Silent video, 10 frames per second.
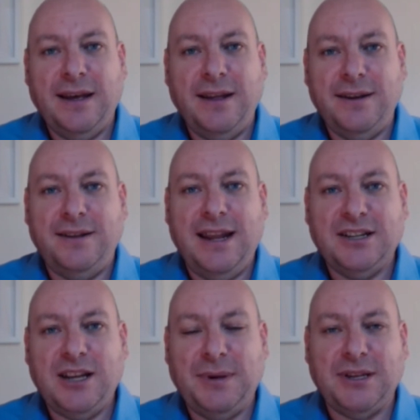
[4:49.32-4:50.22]

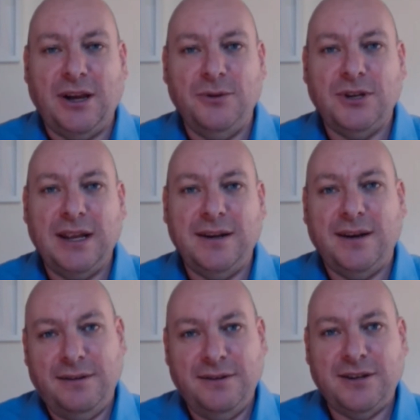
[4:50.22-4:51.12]
next episodes.
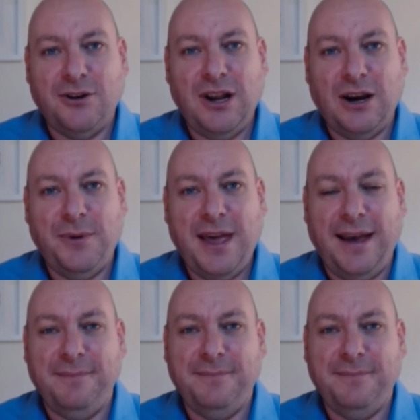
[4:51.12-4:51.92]
And so good luck with that.